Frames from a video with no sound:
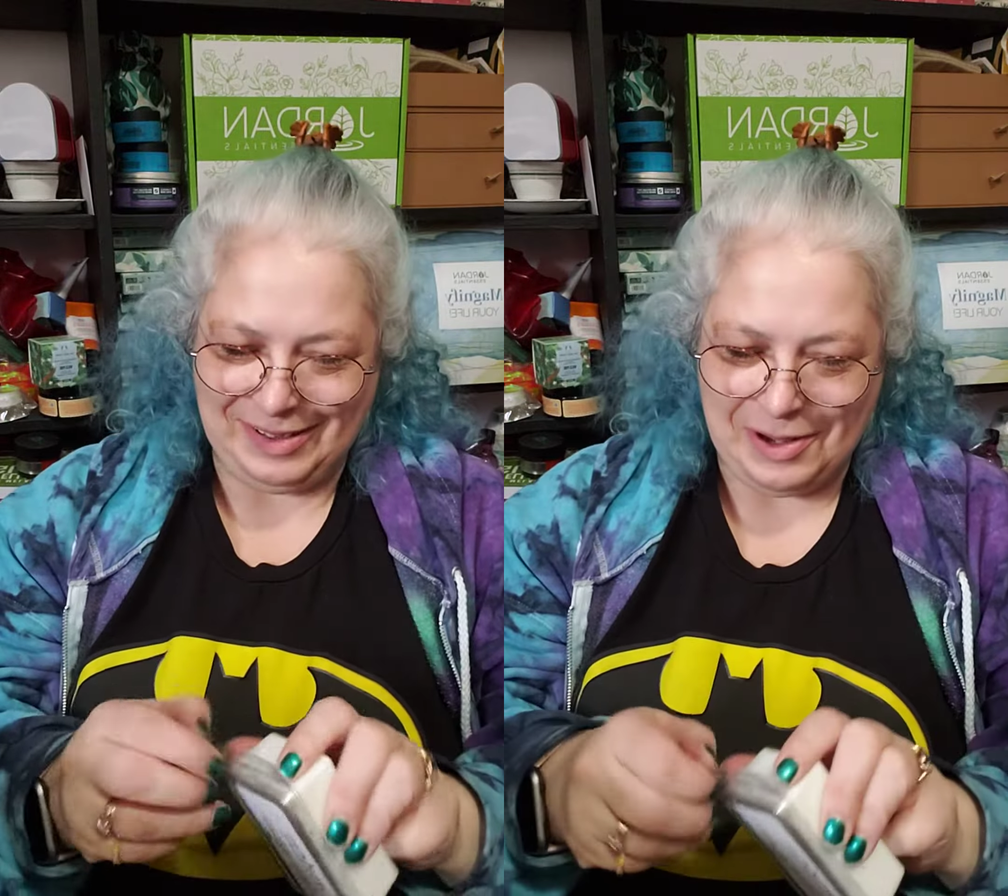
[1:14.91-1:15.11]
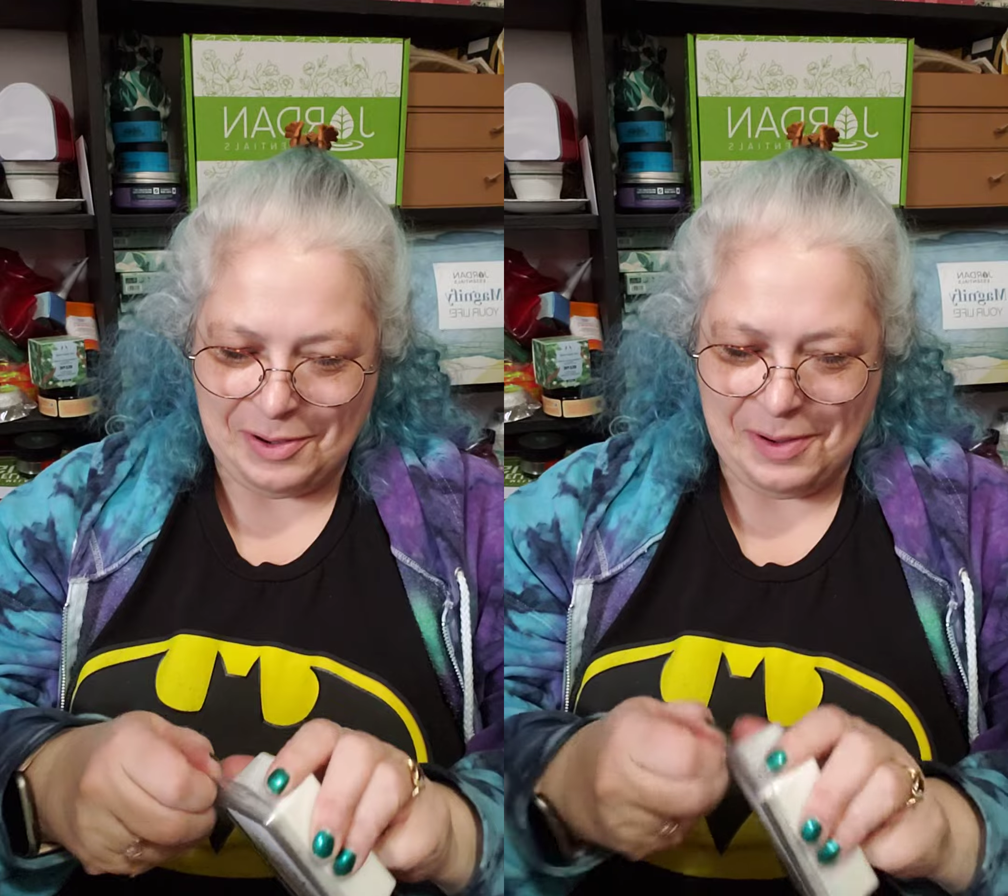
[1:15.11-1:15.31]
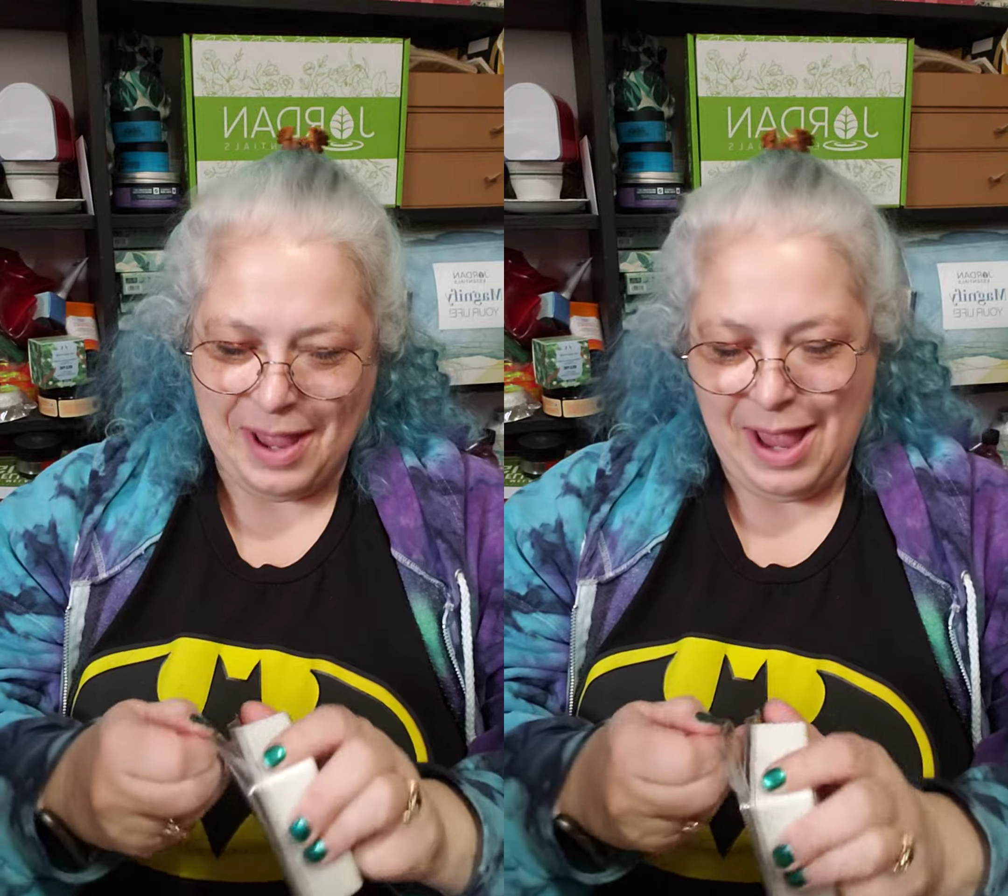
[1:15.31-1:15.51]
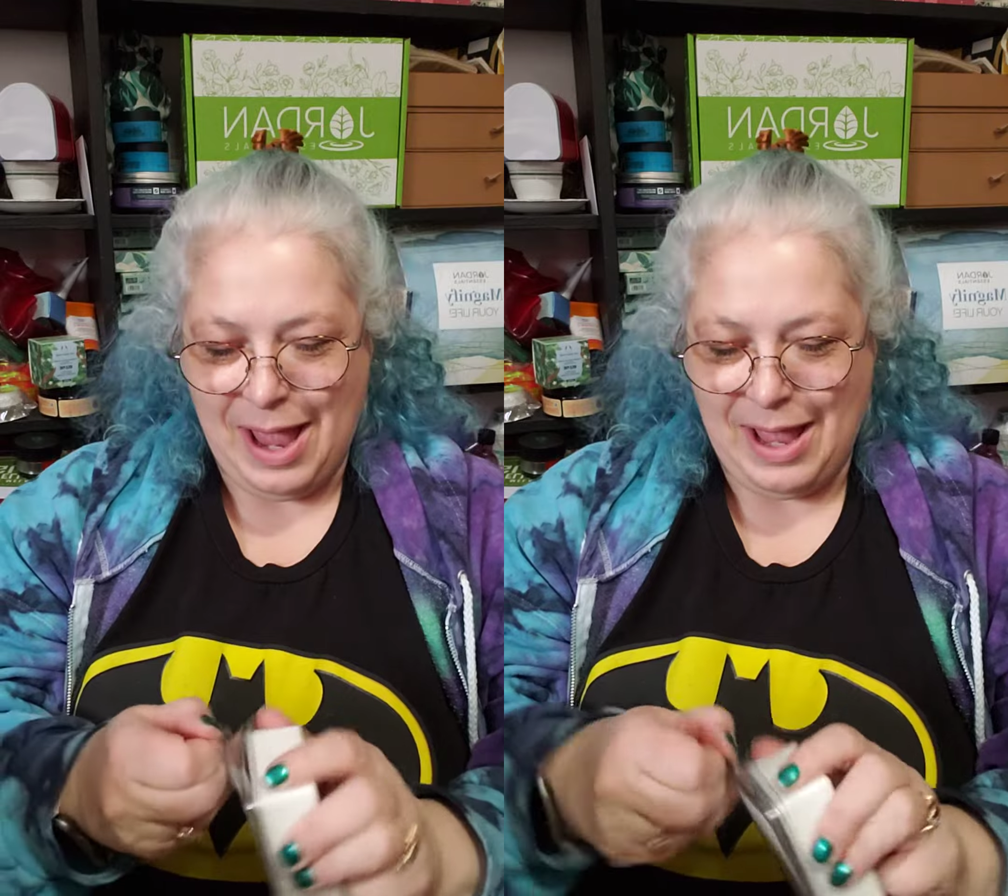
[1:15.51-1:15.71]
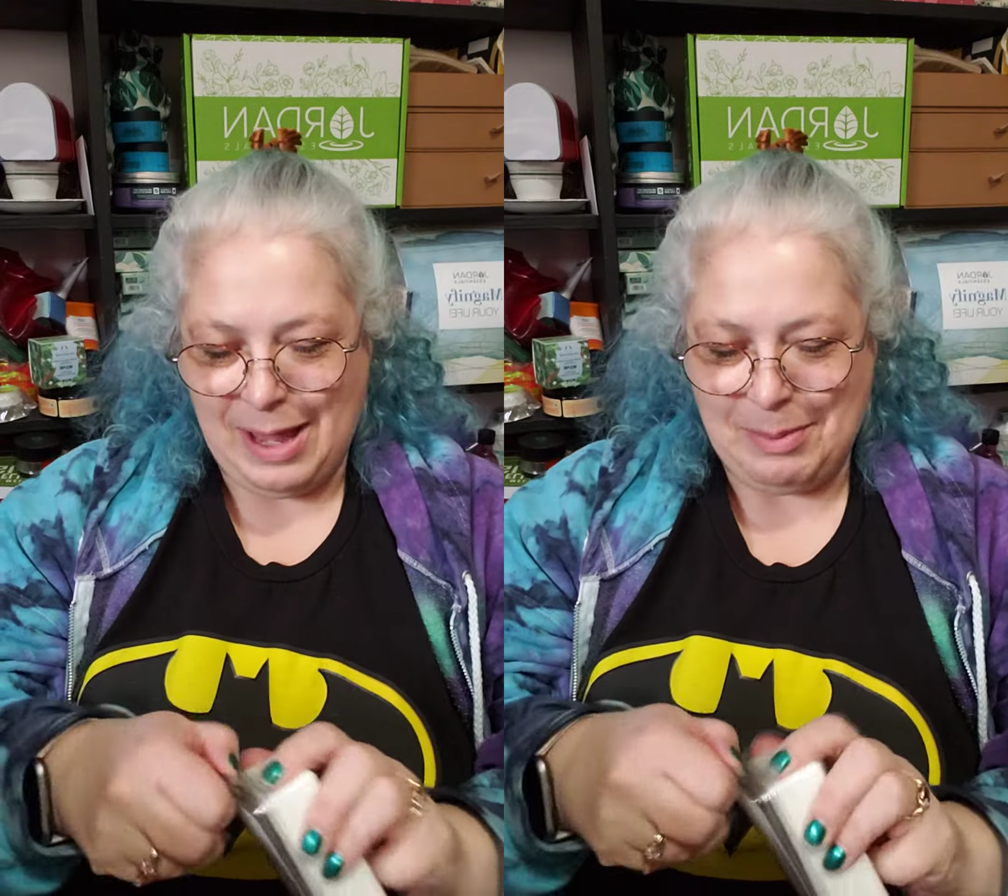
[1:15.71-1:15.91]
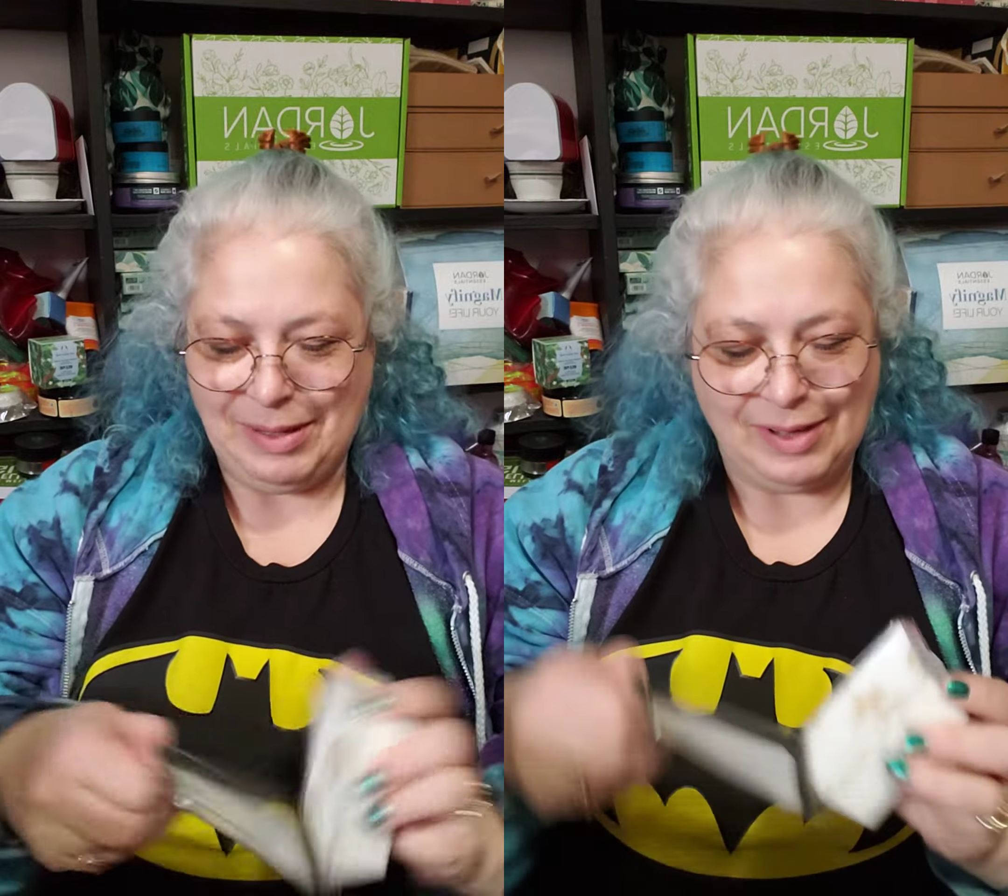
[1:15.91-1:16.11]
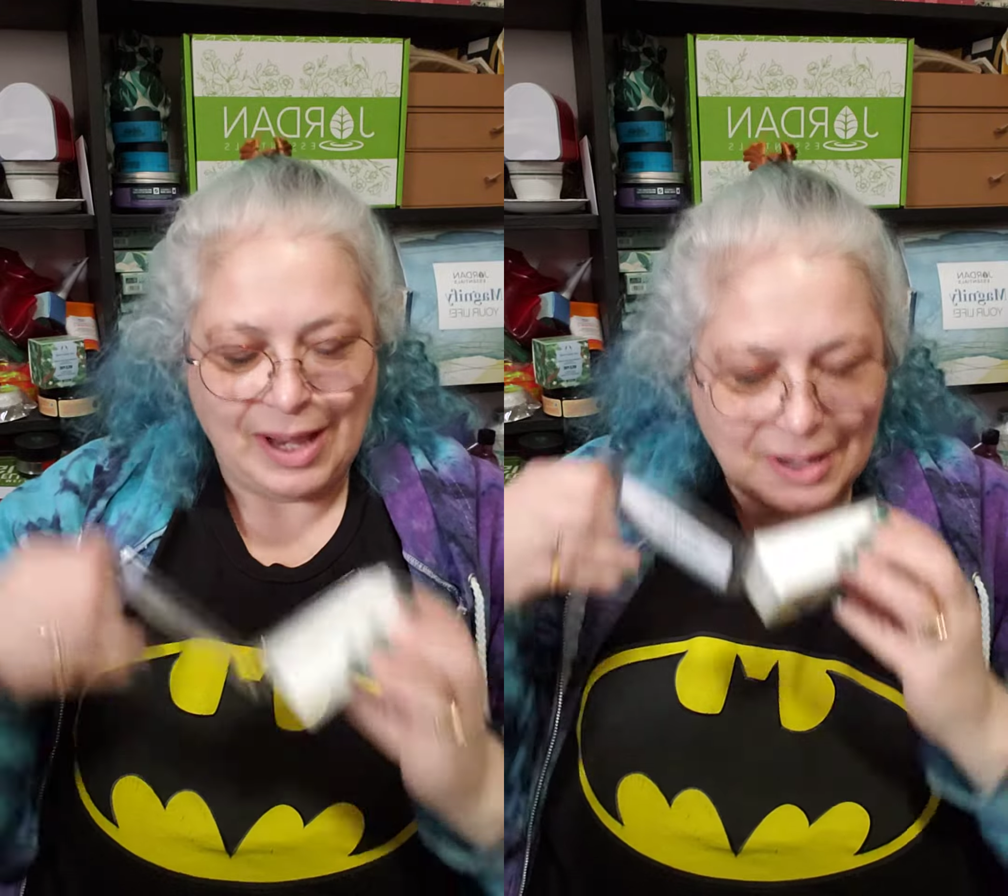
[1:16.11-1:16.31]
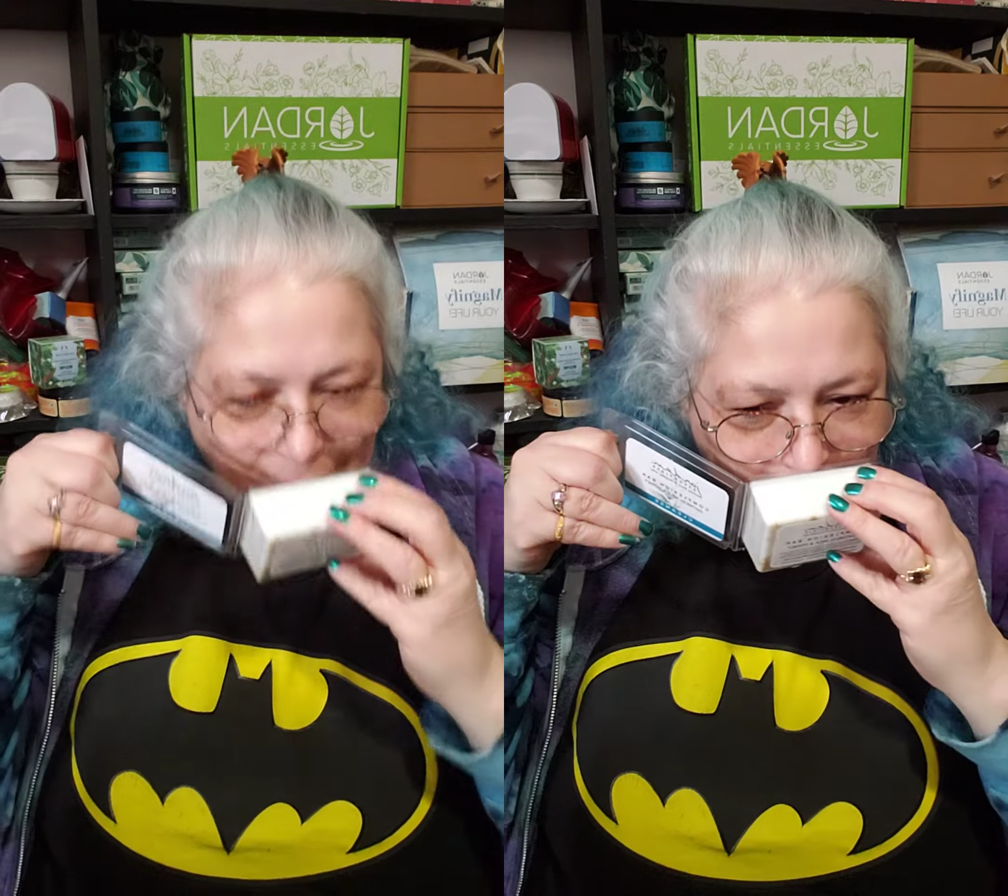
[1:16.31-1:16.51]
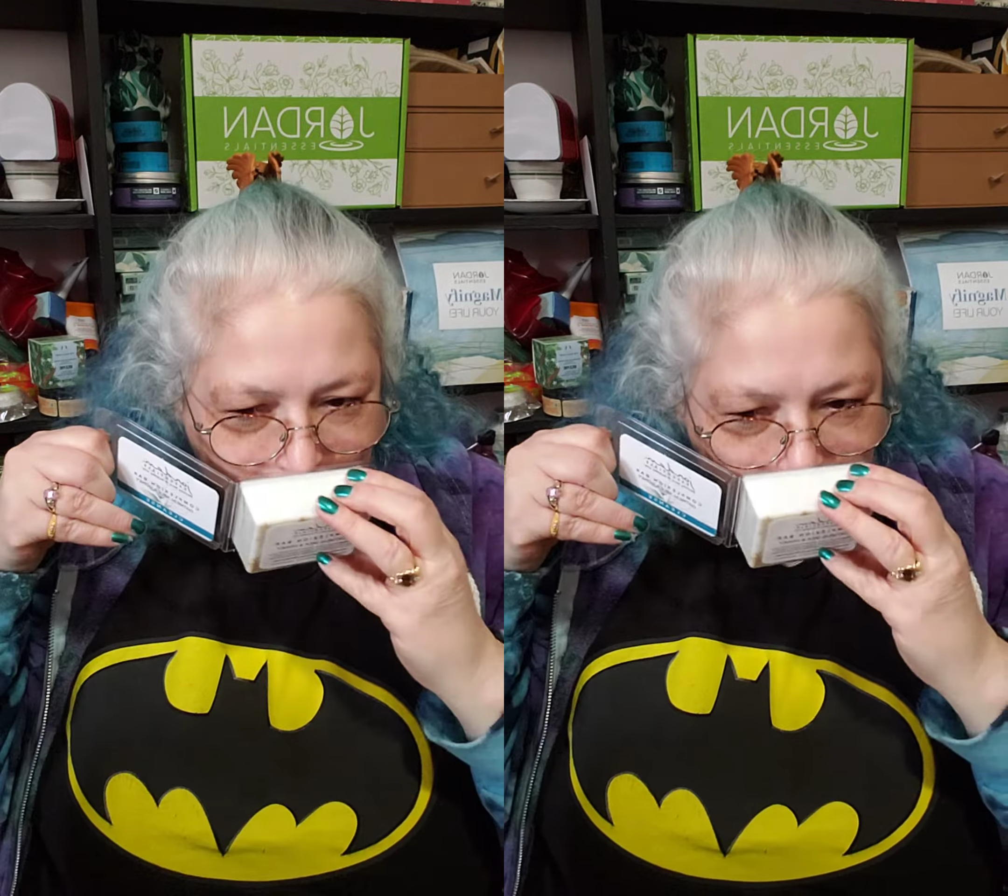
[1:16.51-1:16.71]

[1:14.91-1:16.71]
so I'm excited.